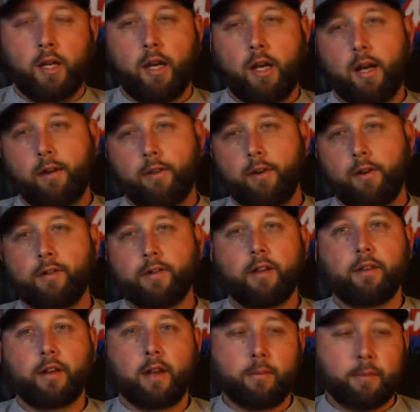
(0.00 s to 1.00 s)
there's
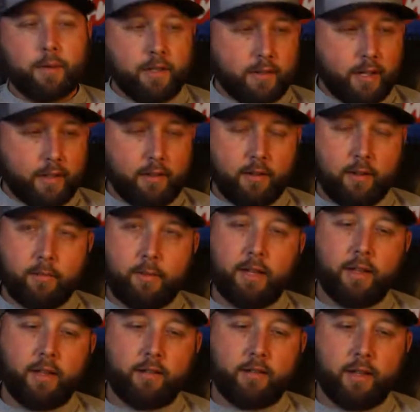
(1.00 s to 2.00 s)
other companies out there that make these